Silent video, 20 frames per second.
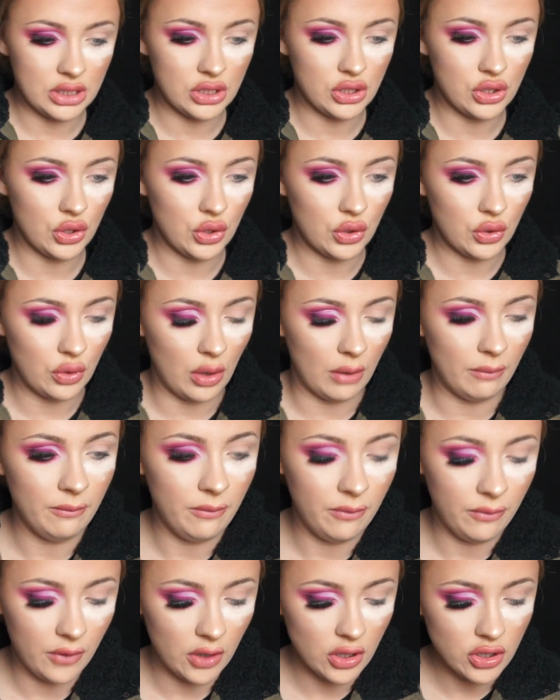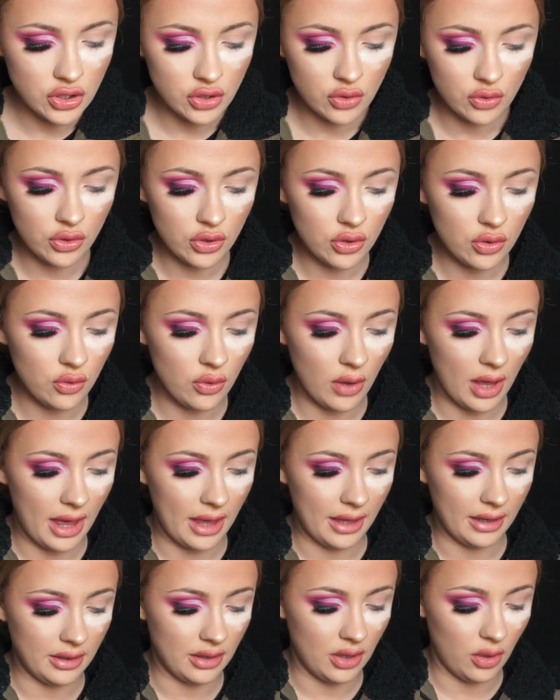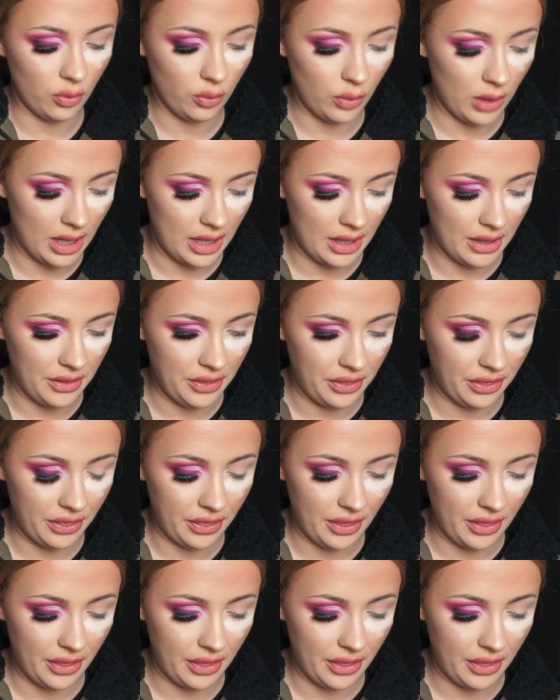So I'm first going to go in with